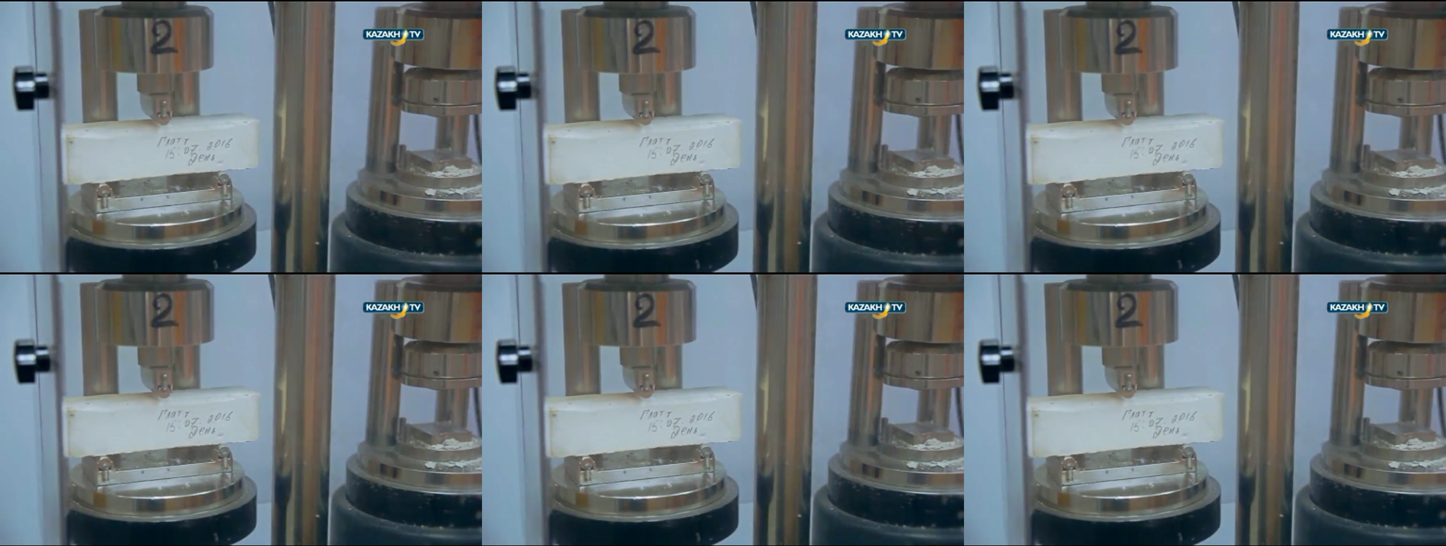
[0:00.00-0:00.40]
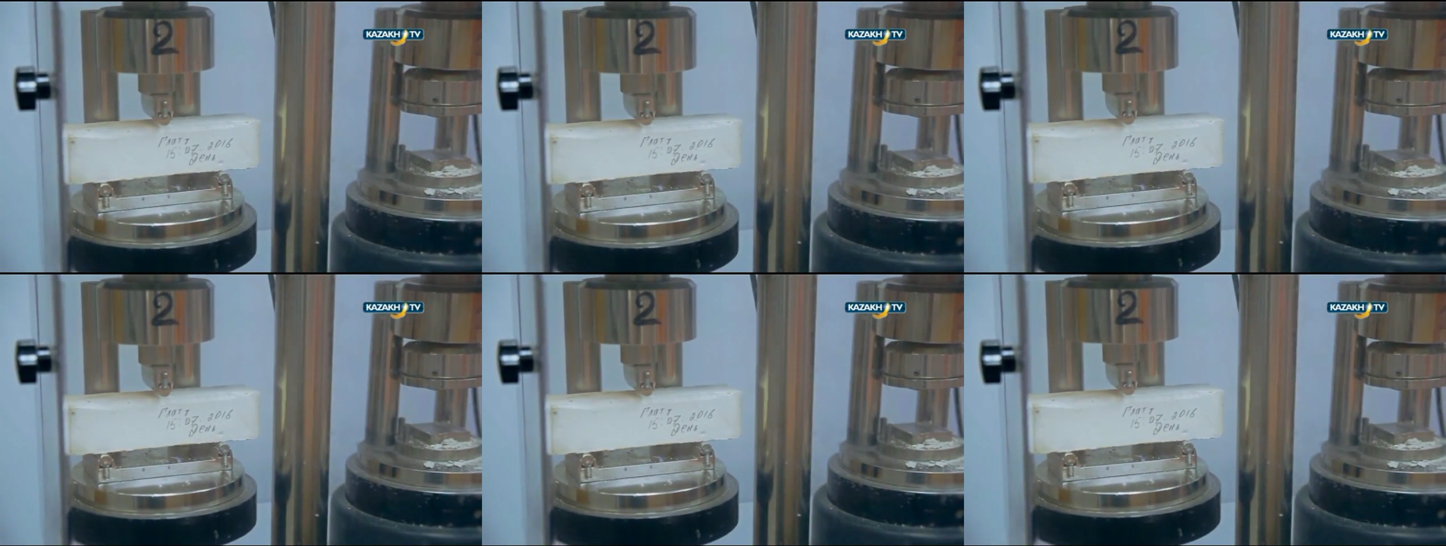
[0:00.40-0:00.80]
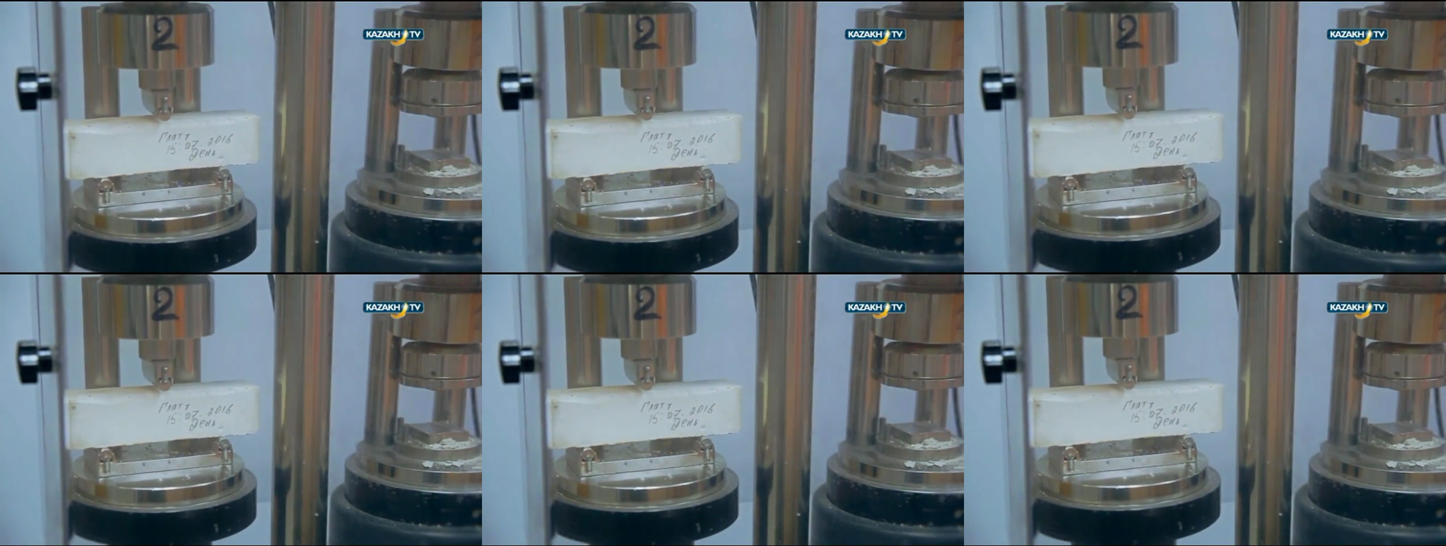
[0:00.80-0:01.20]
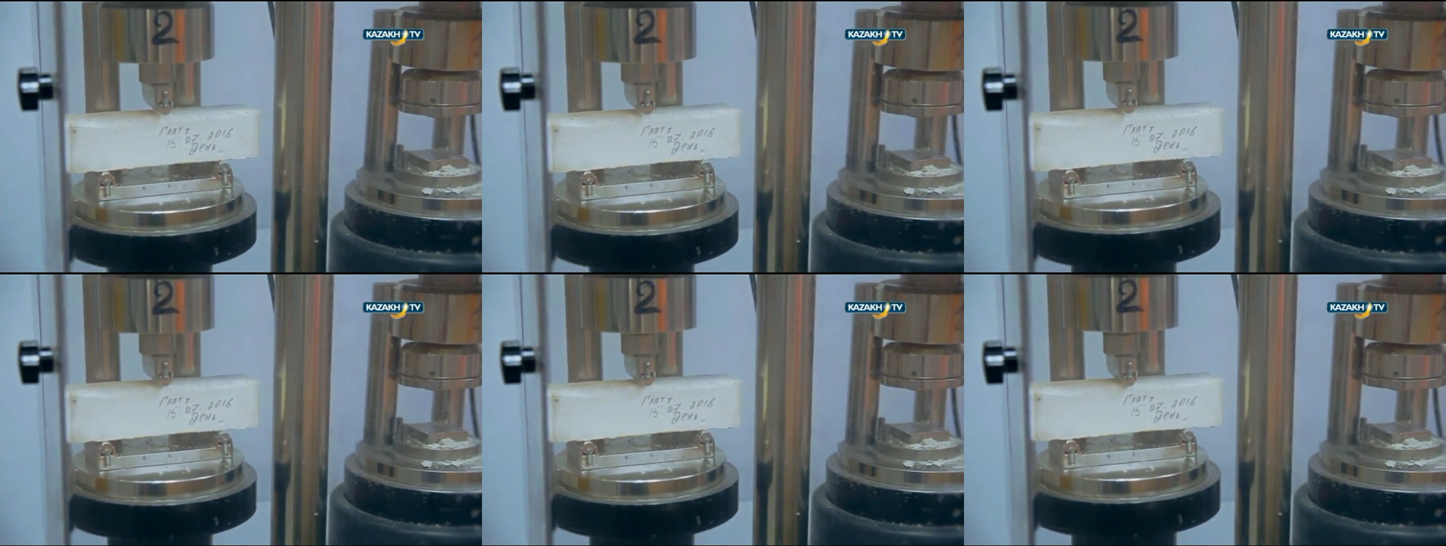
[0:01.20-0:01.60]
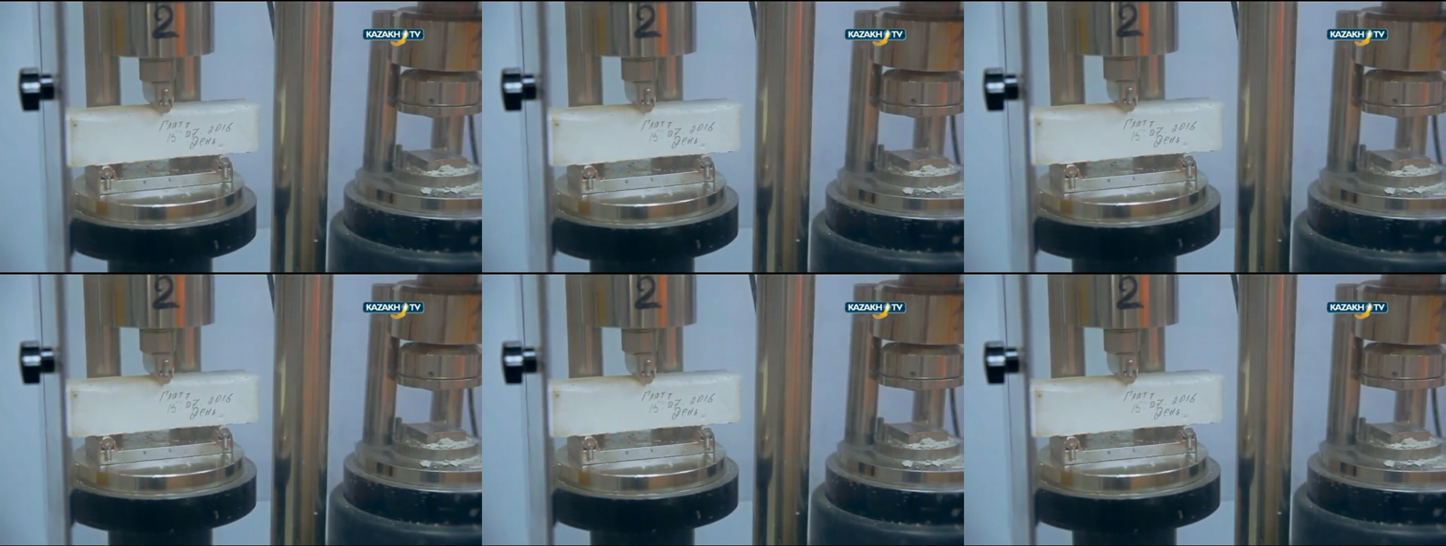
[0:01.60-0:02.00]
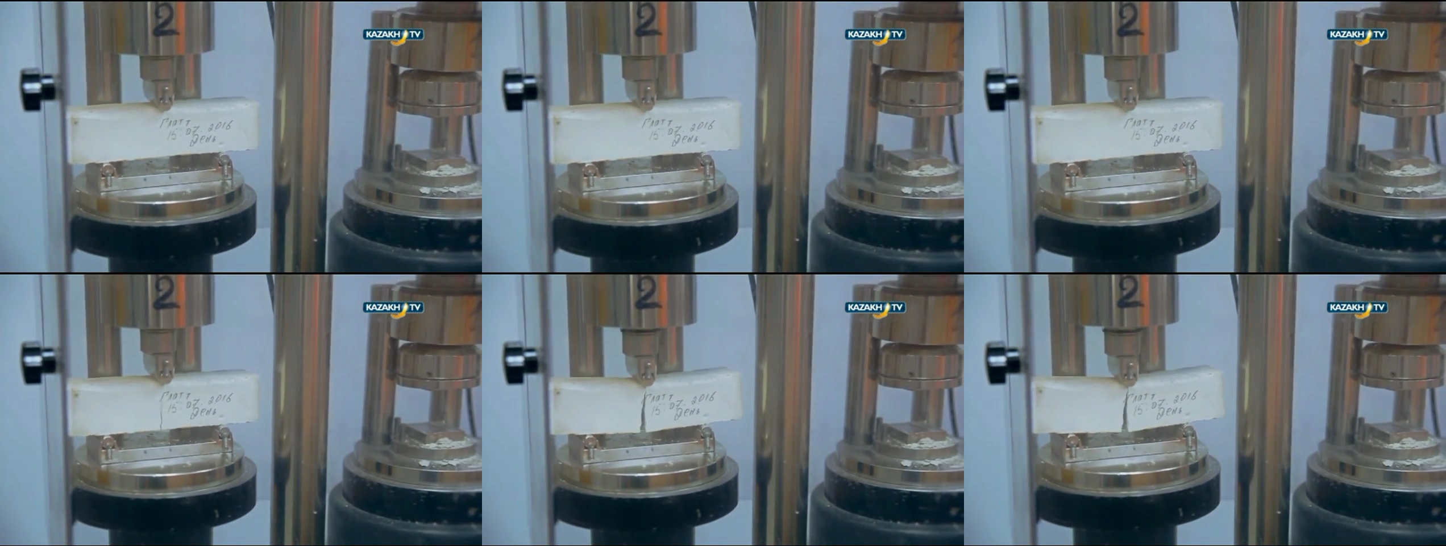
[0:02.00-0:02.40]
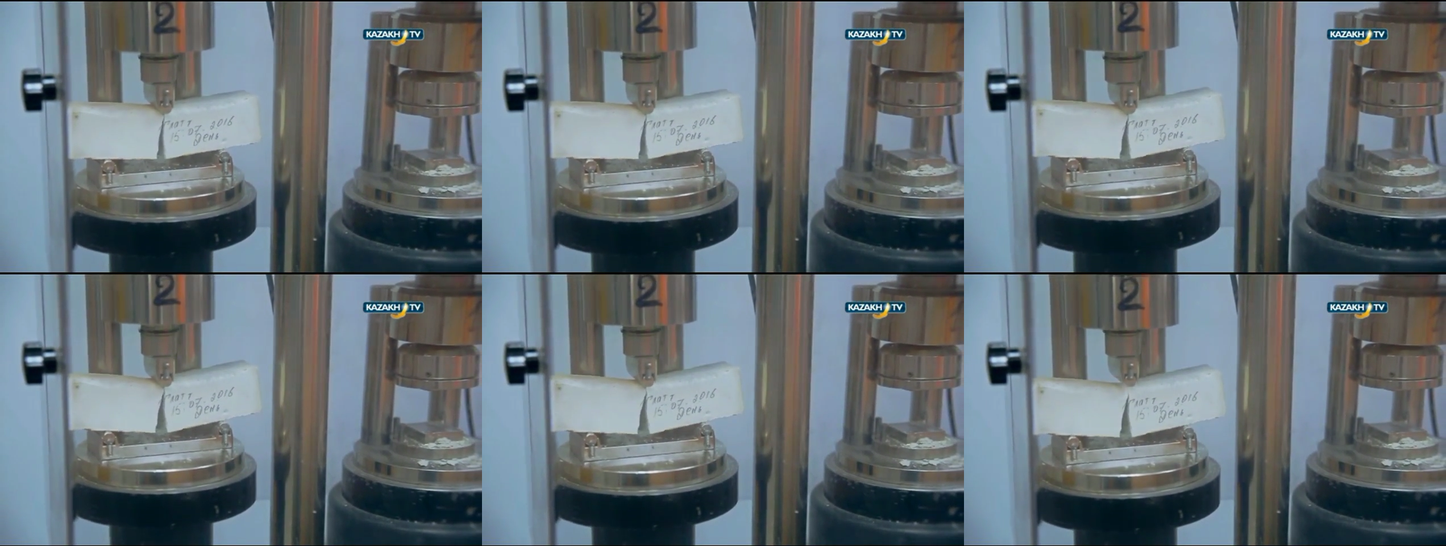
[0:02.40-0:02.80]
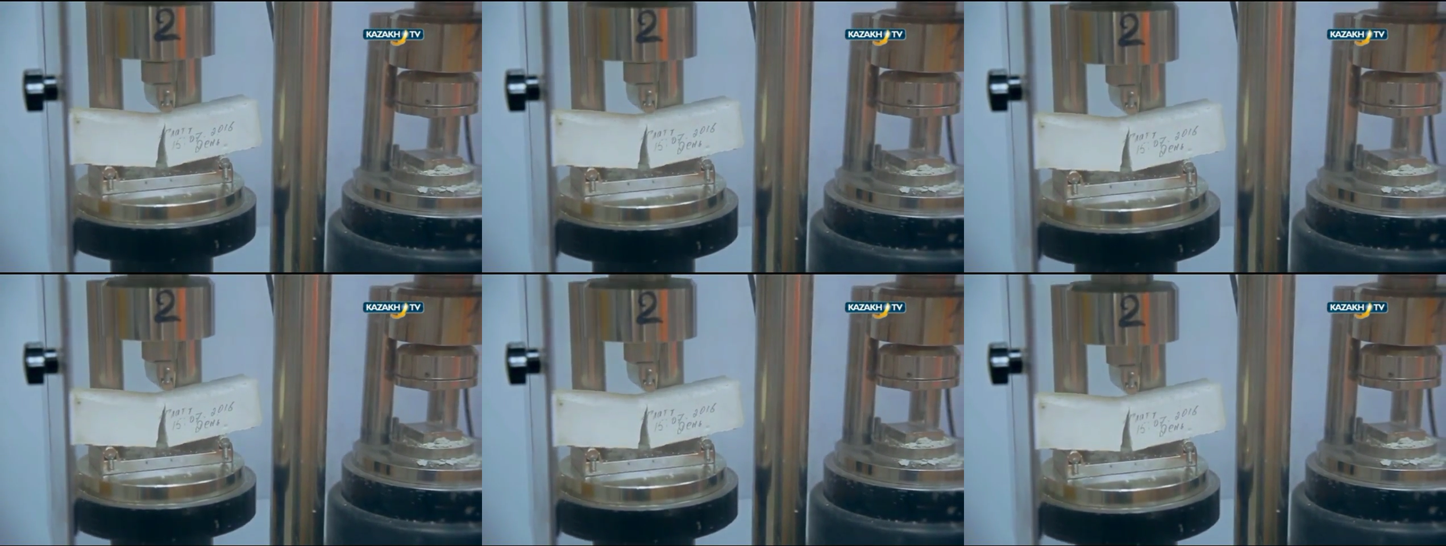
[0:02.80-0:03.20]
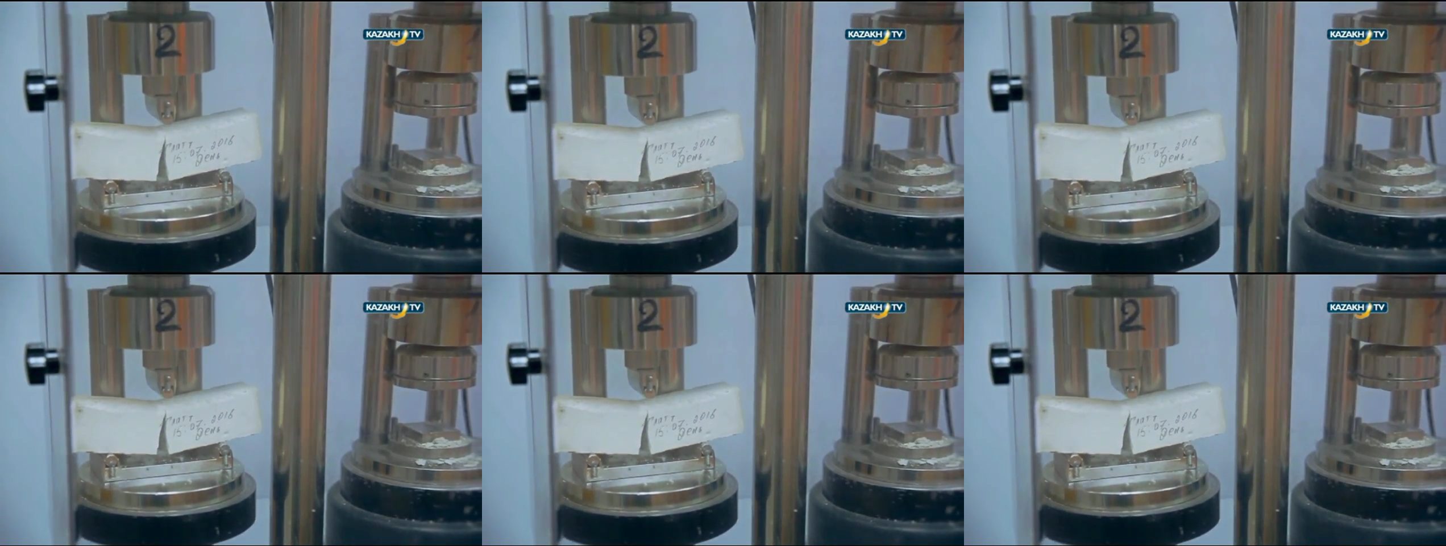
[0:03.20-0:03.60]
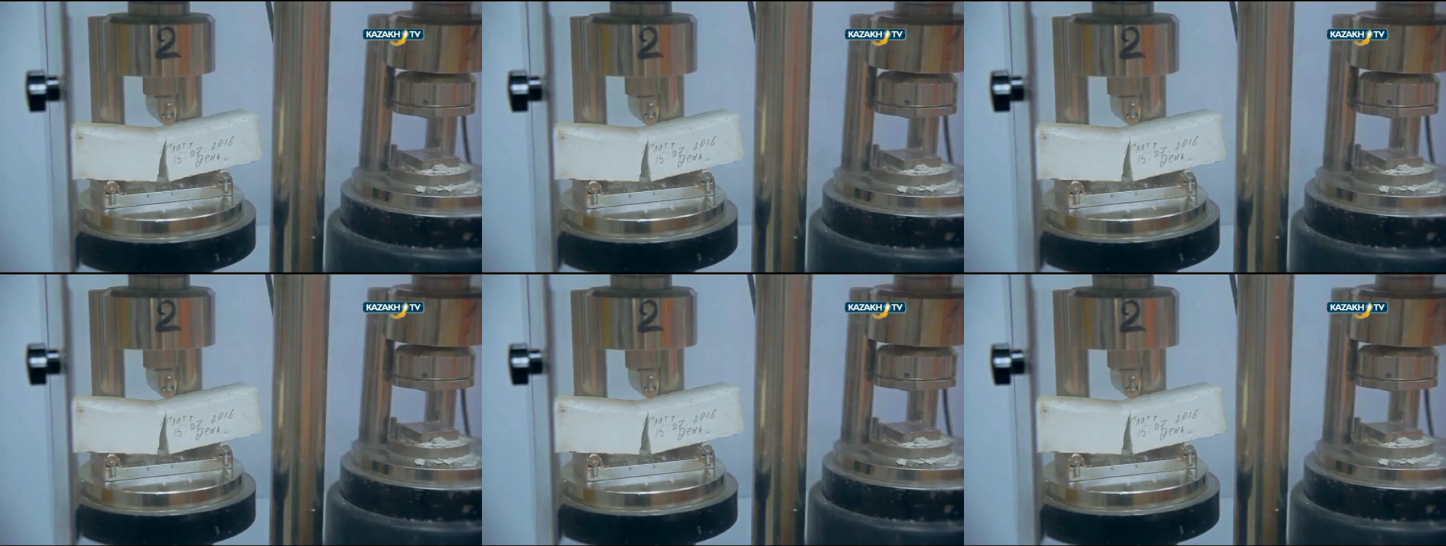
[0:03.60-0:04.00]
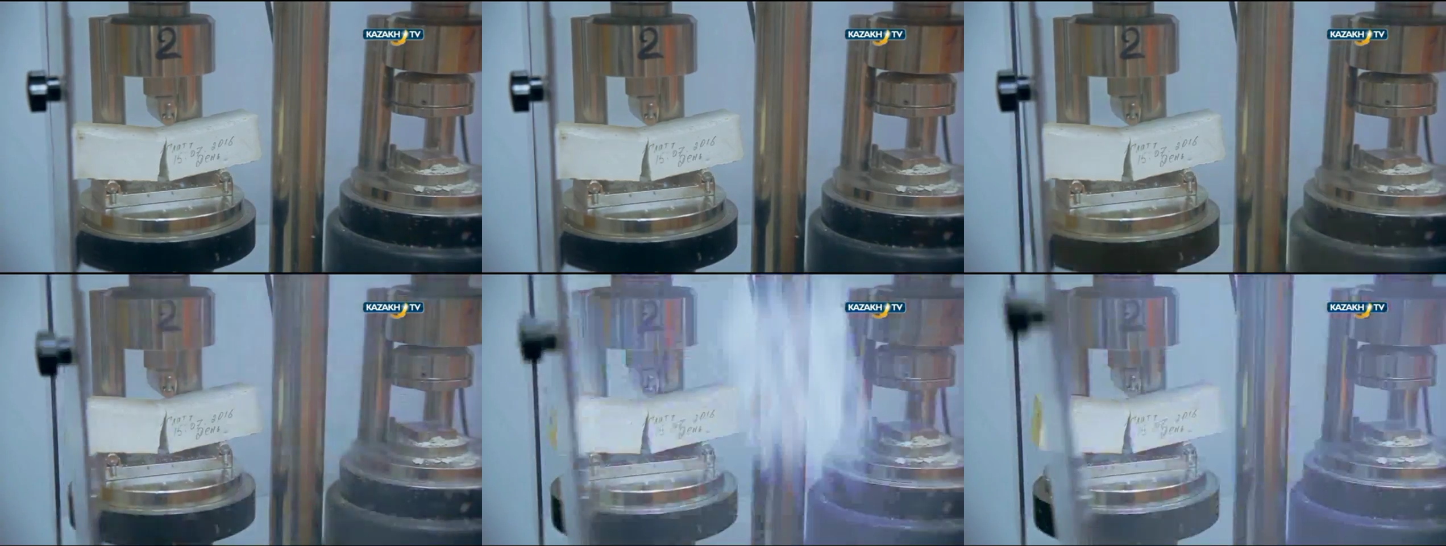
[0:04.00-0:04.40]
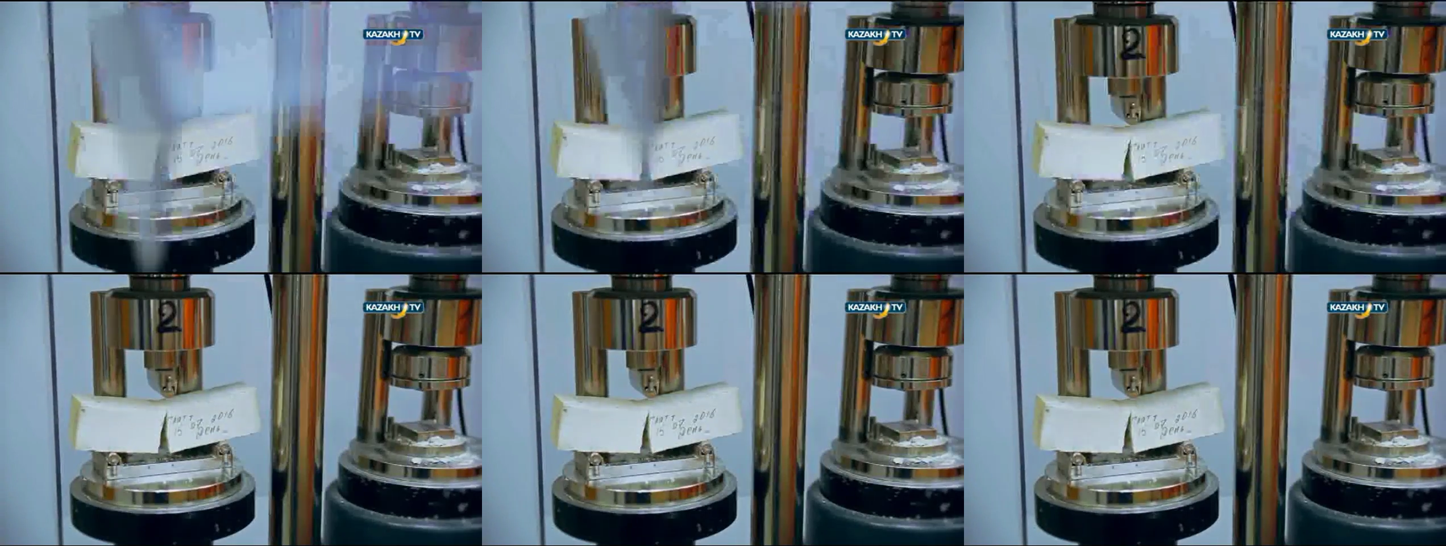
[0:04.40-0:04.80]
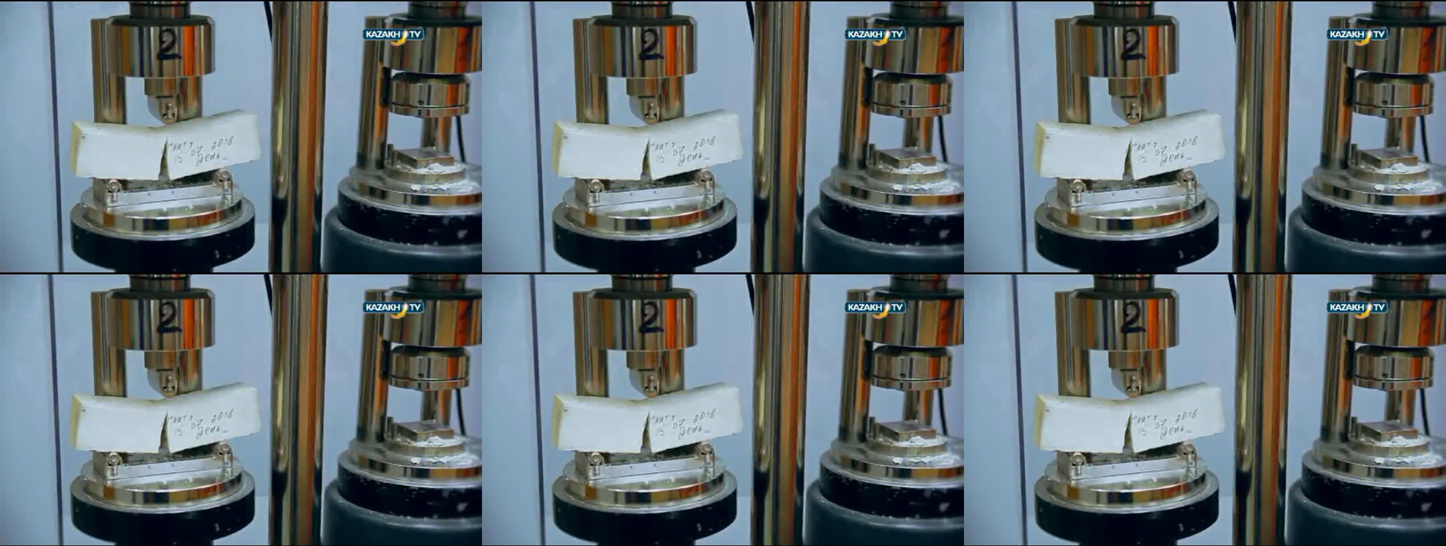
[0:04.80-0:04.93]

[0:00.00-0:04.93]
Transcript: No face is visible, so there are no lips to read.